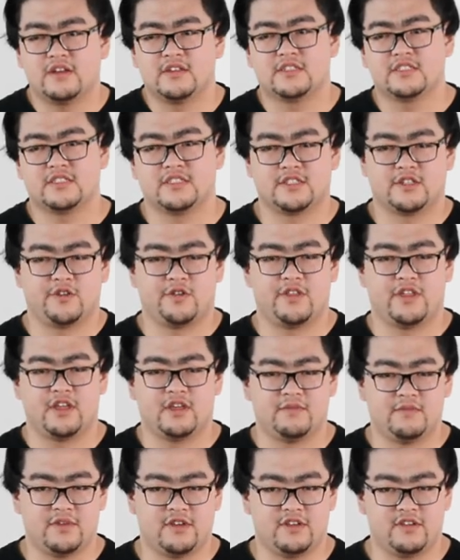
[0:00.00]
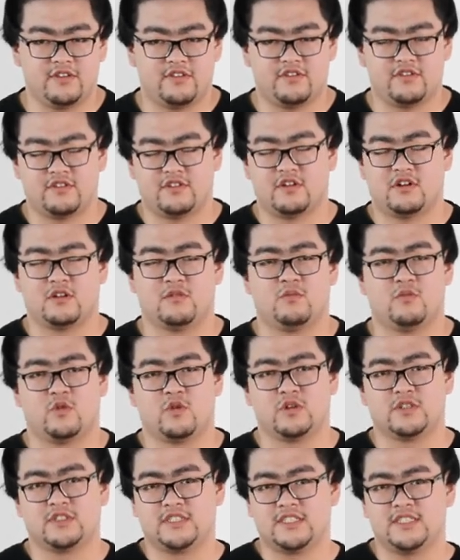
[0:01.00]
so the image are
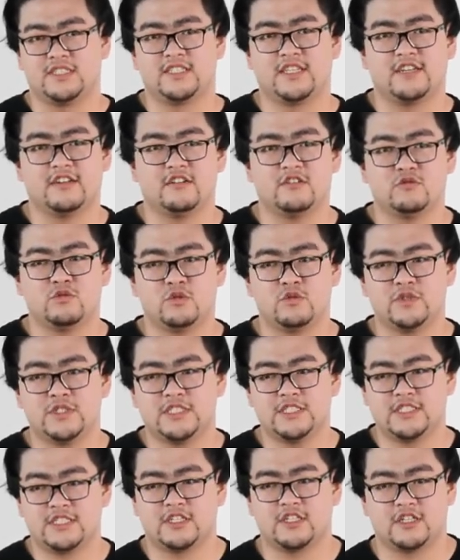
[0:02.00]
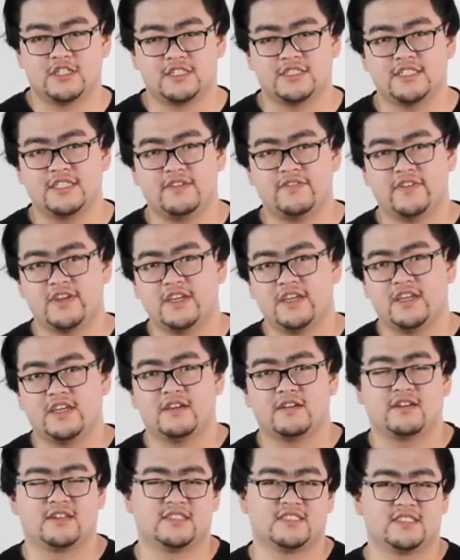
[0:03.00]
more detailed when we see it on the T V
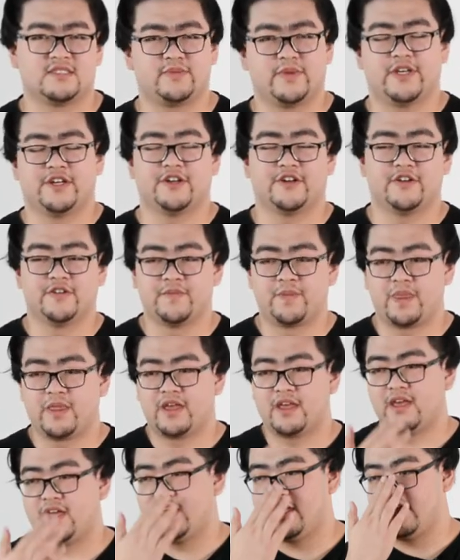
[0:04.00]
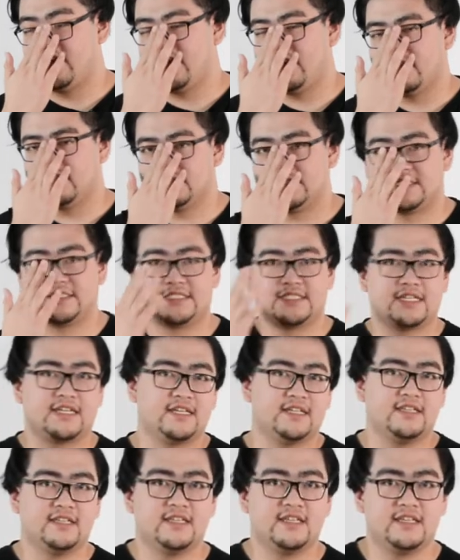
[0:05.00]
because it's bigger. And
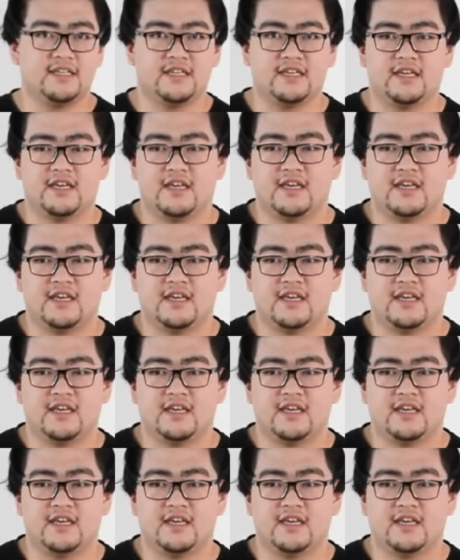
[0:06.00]
secondly,